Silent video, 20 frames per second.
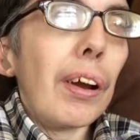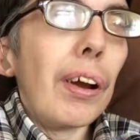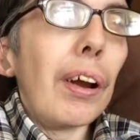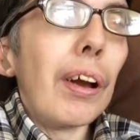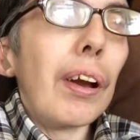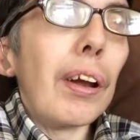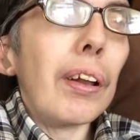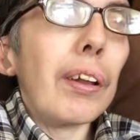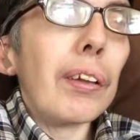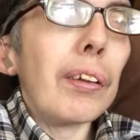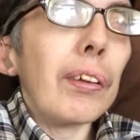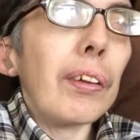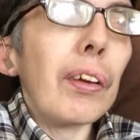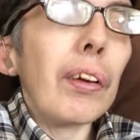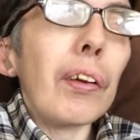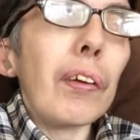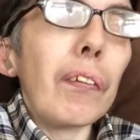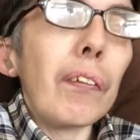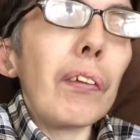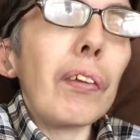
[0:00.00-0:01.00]
And
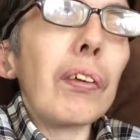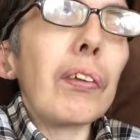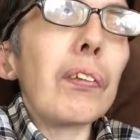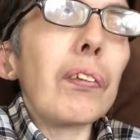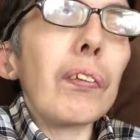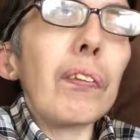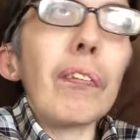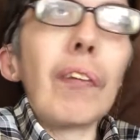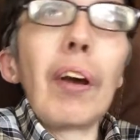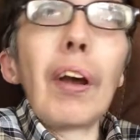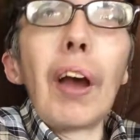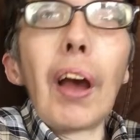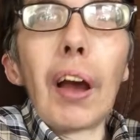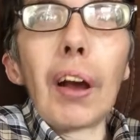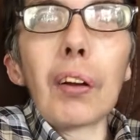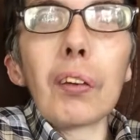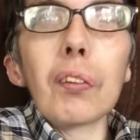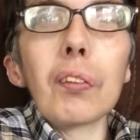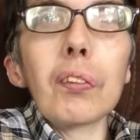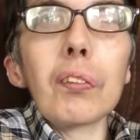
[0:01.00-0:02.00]
it could be through my
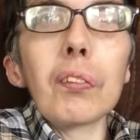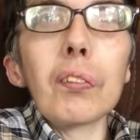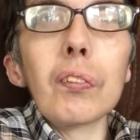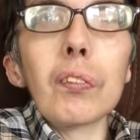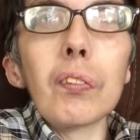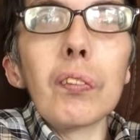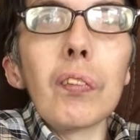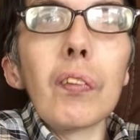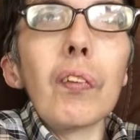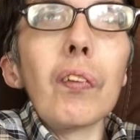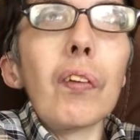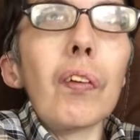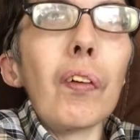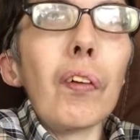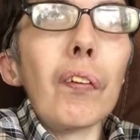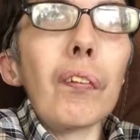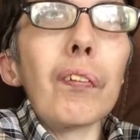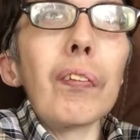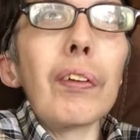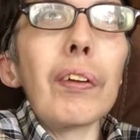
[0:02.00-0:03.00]
action,
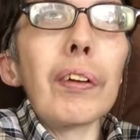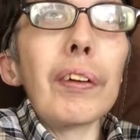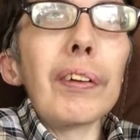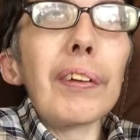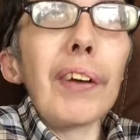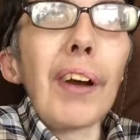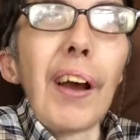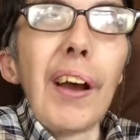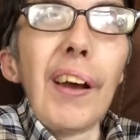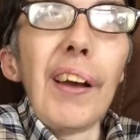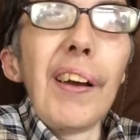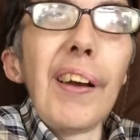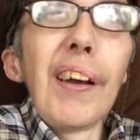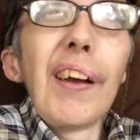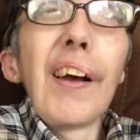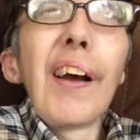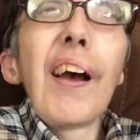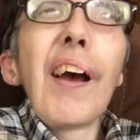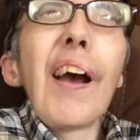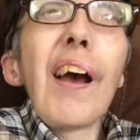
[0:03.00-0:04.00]
hopefully,
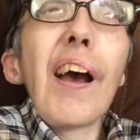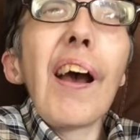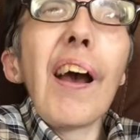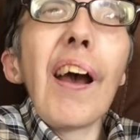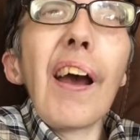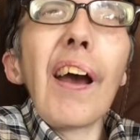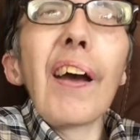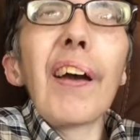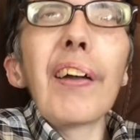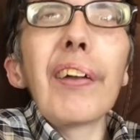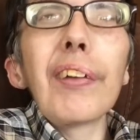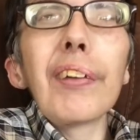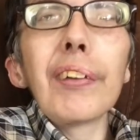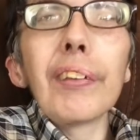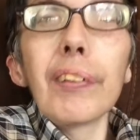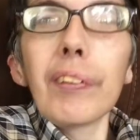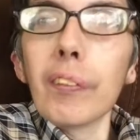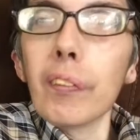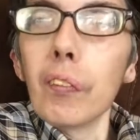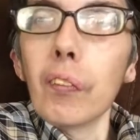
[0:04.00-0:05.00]

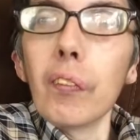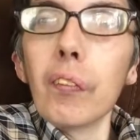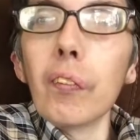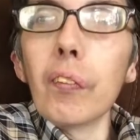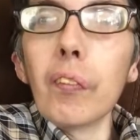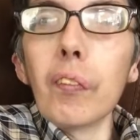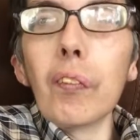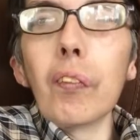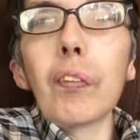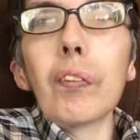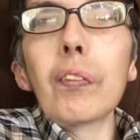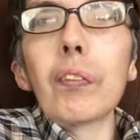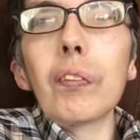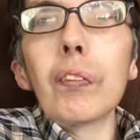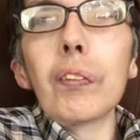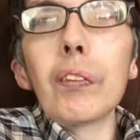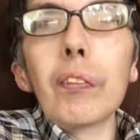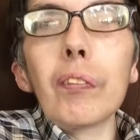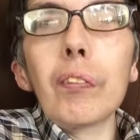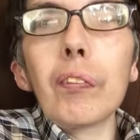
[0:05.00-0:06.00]
and or
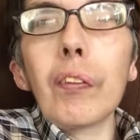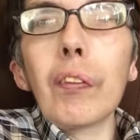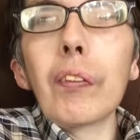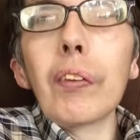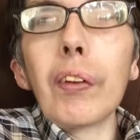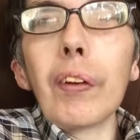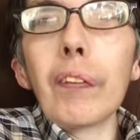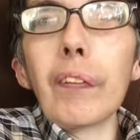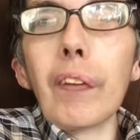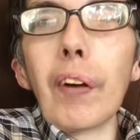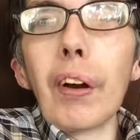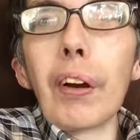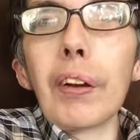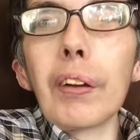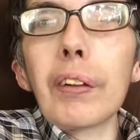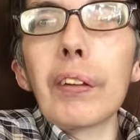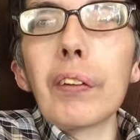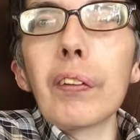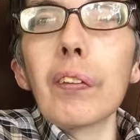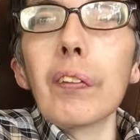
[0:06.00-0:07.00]
through the words I
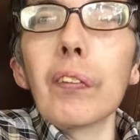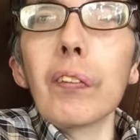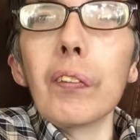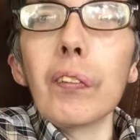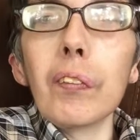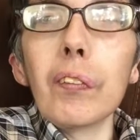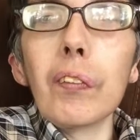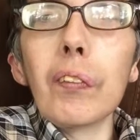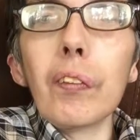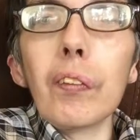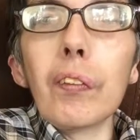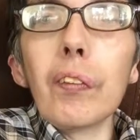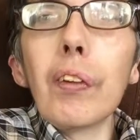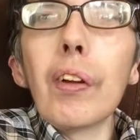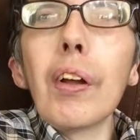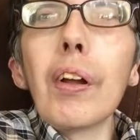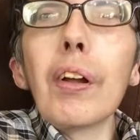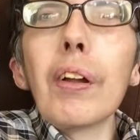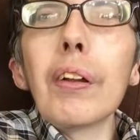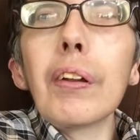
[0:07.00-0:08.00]
write or
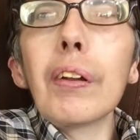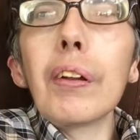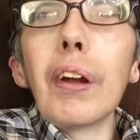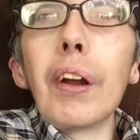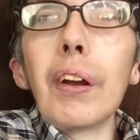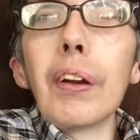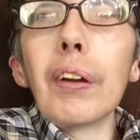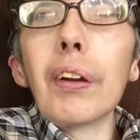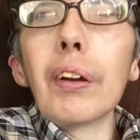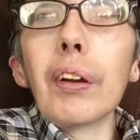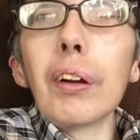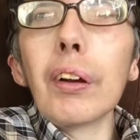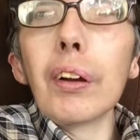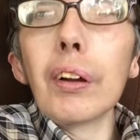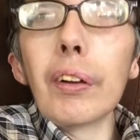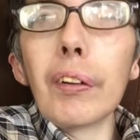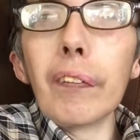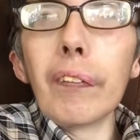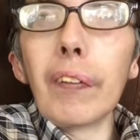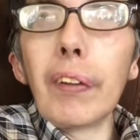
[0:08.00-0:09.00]
say
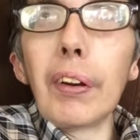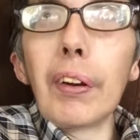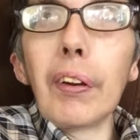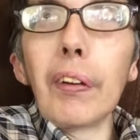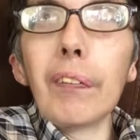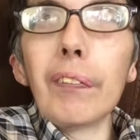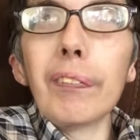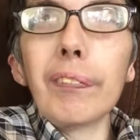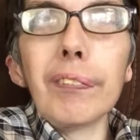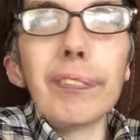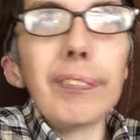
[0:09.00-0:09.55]
in the video.